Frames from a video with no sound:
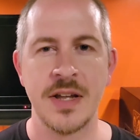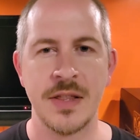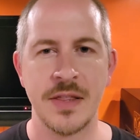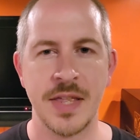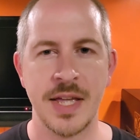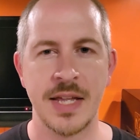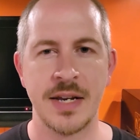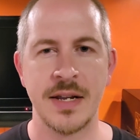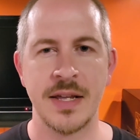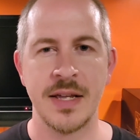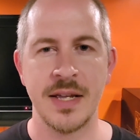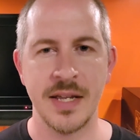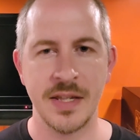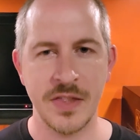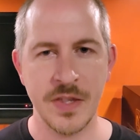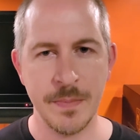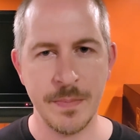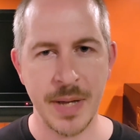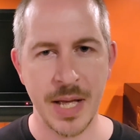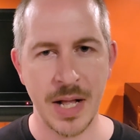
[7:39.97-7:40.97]
then
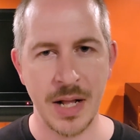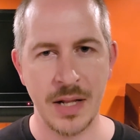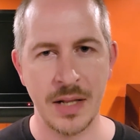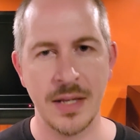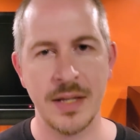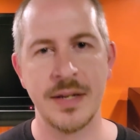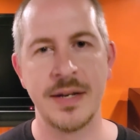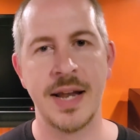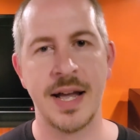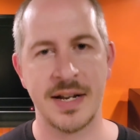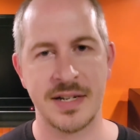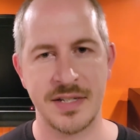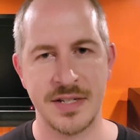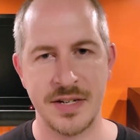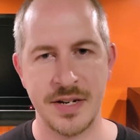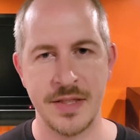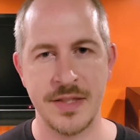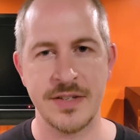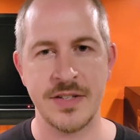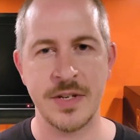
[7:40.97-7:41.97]
hit the bell next
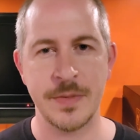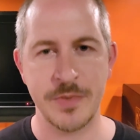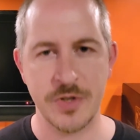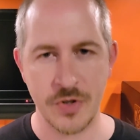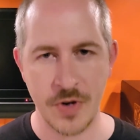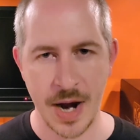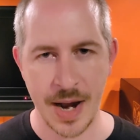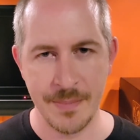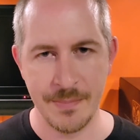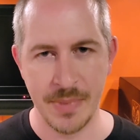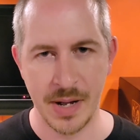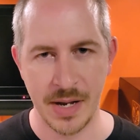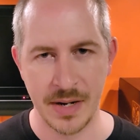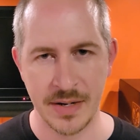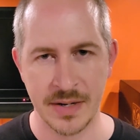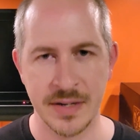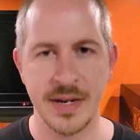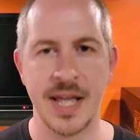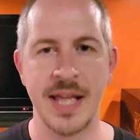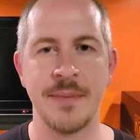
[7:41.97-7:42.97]
to the subscribe
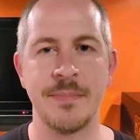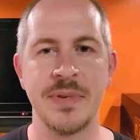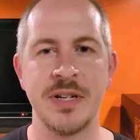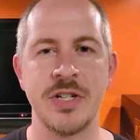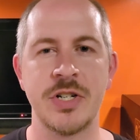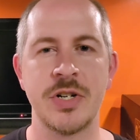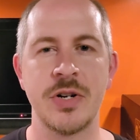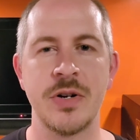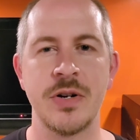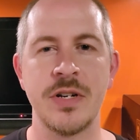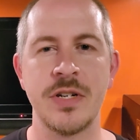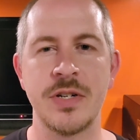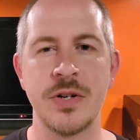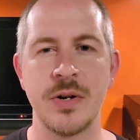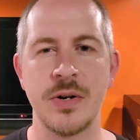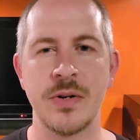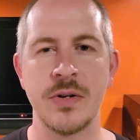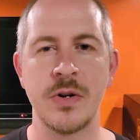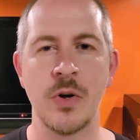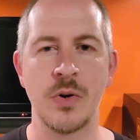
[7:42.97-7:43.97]
button and be sure to
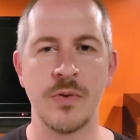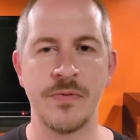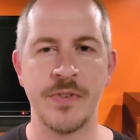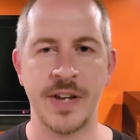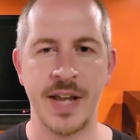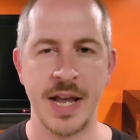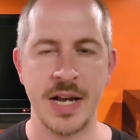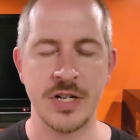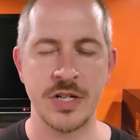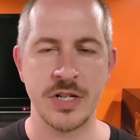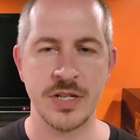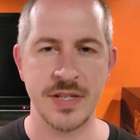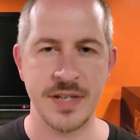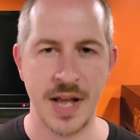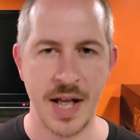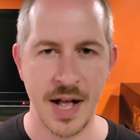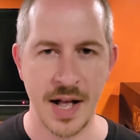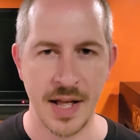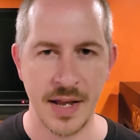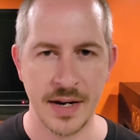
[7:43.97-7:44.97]
turn notifications
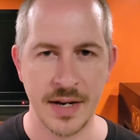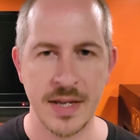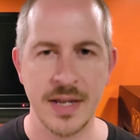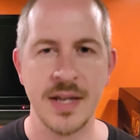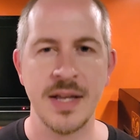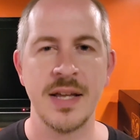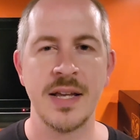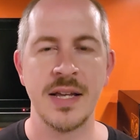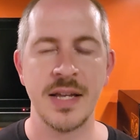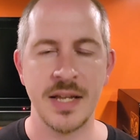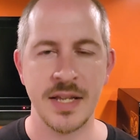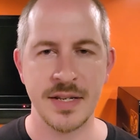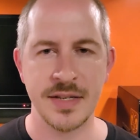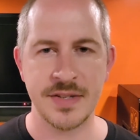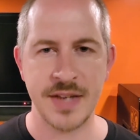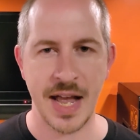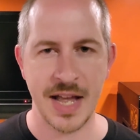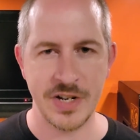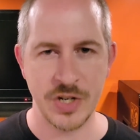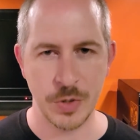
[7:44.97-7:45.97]
on
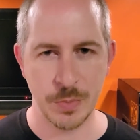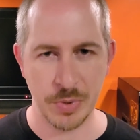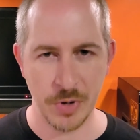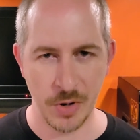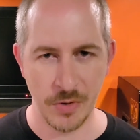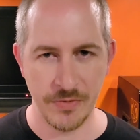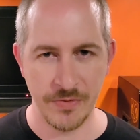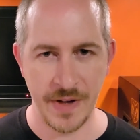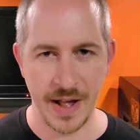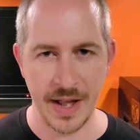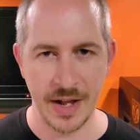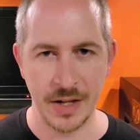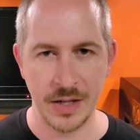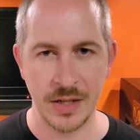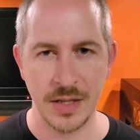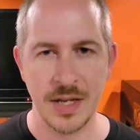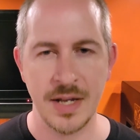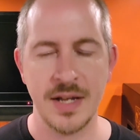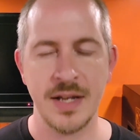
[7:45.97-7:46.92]
inside your profile.